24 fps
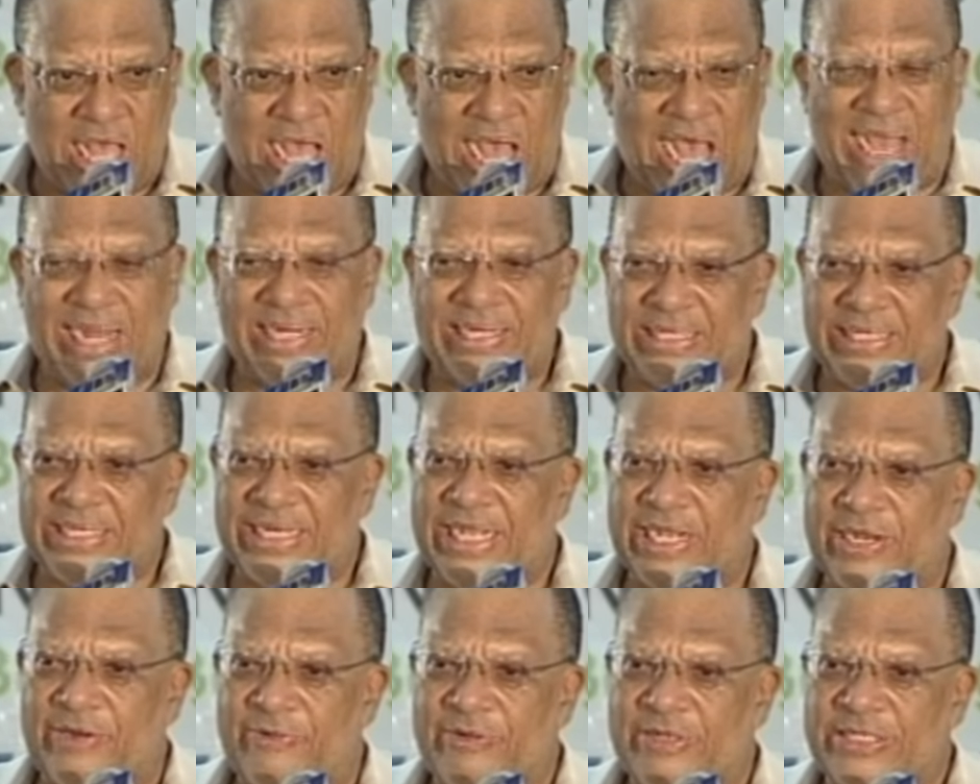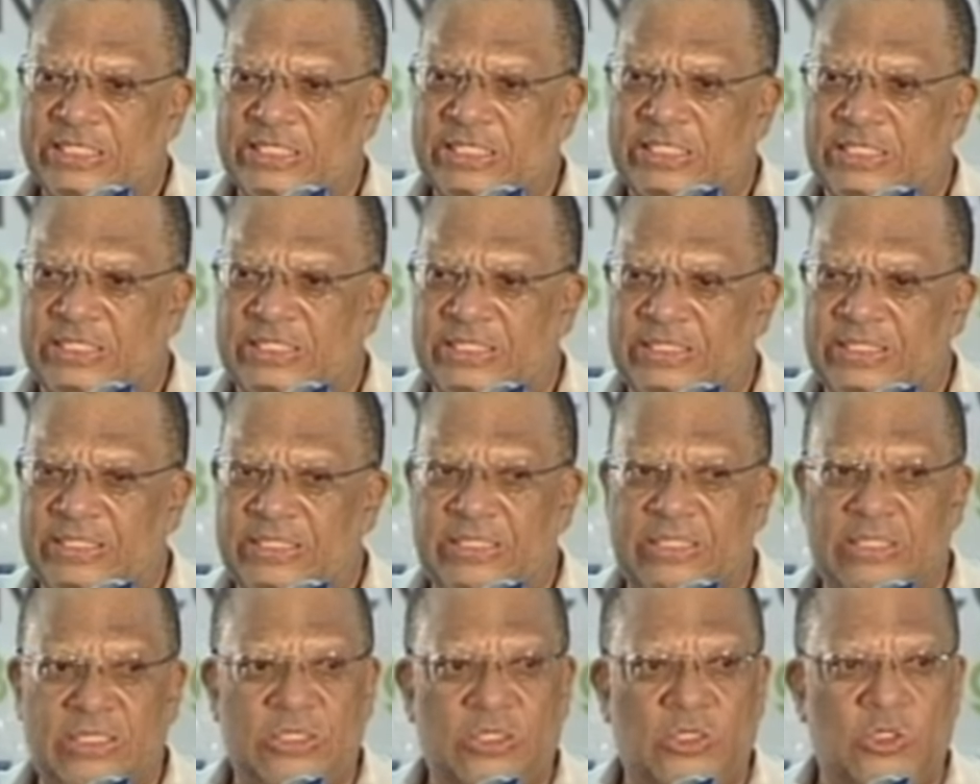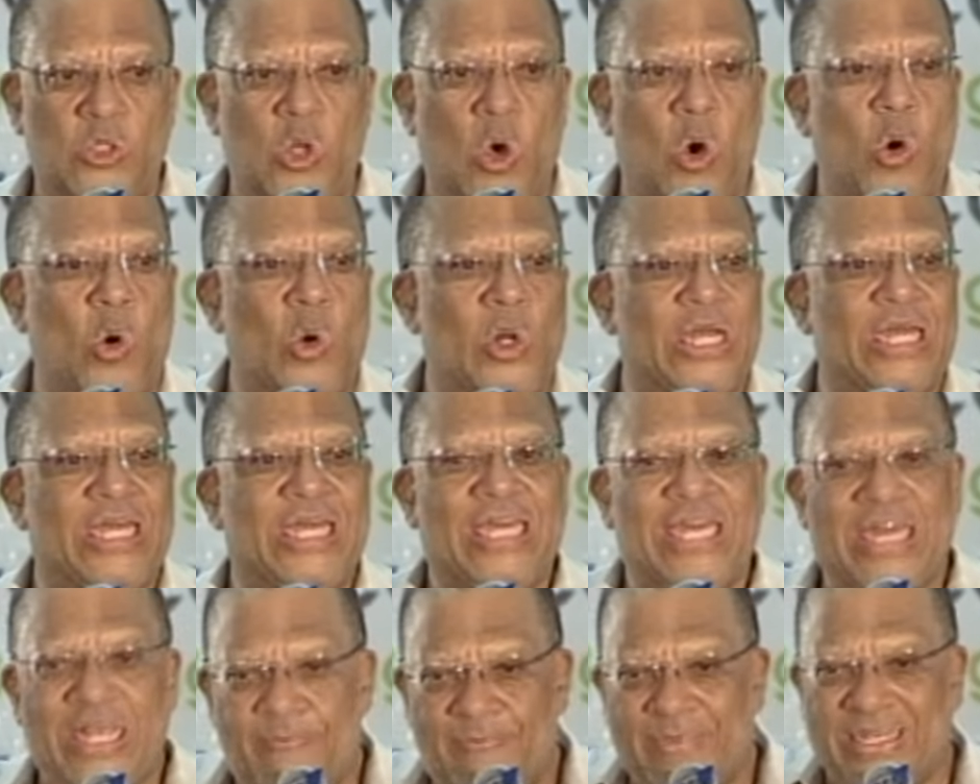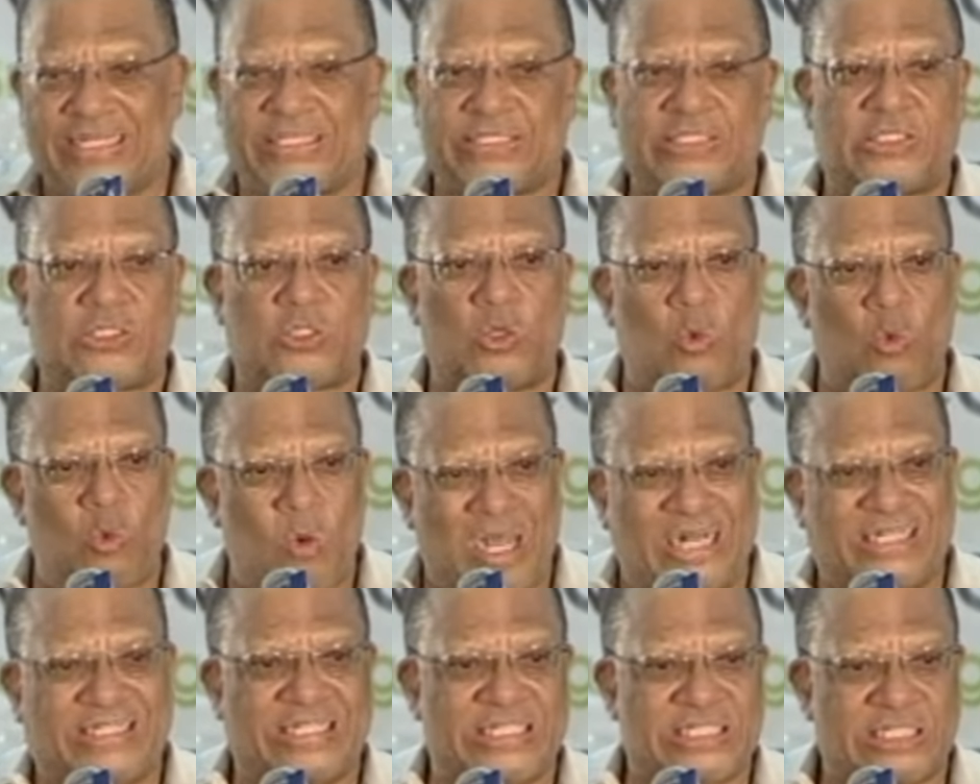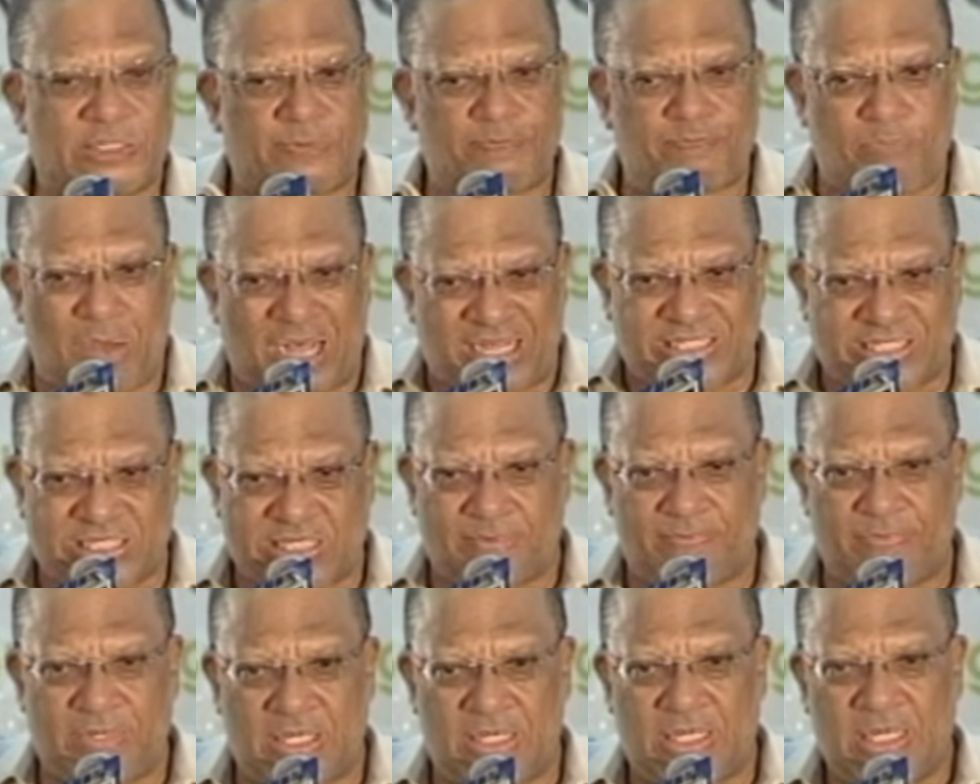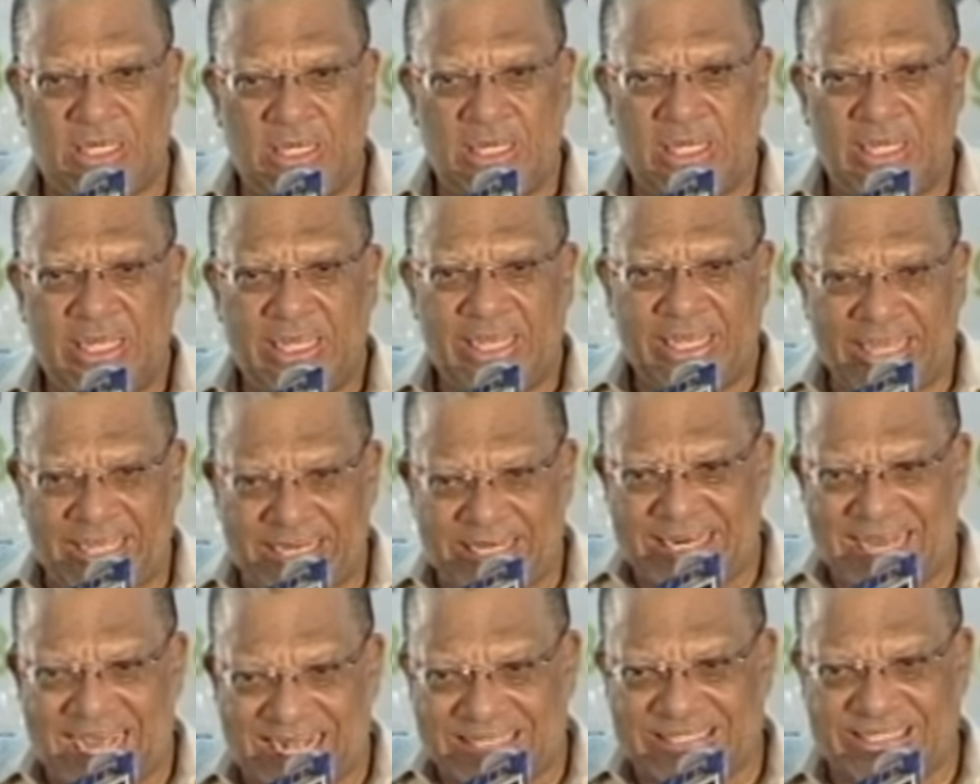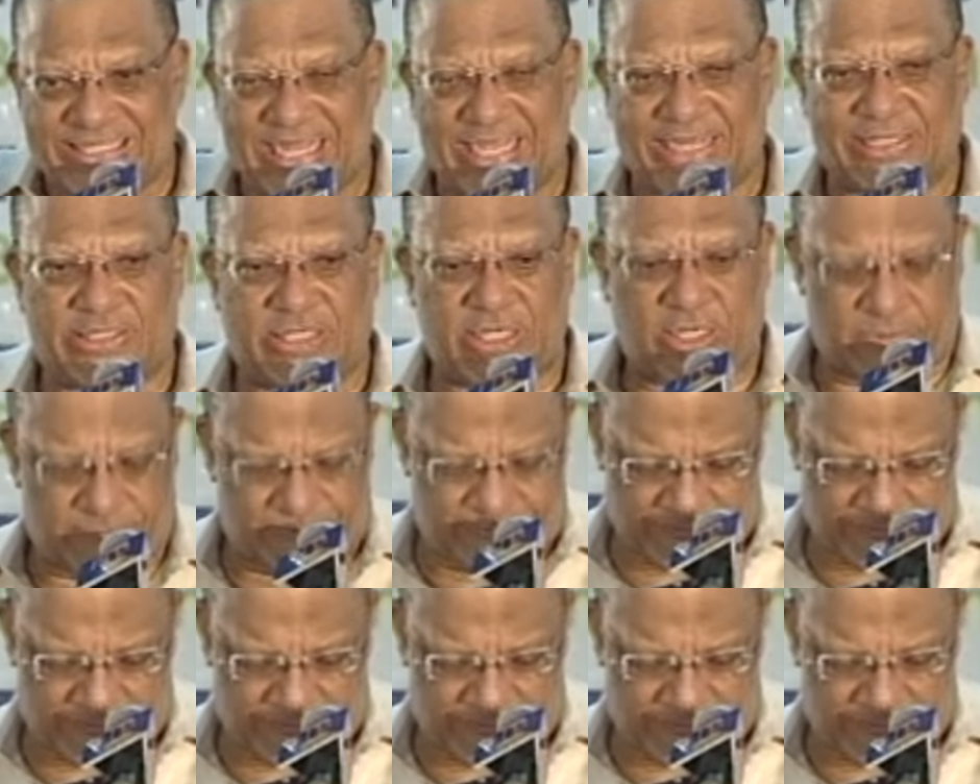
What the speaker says: And there is no limit to what is possible in that sector.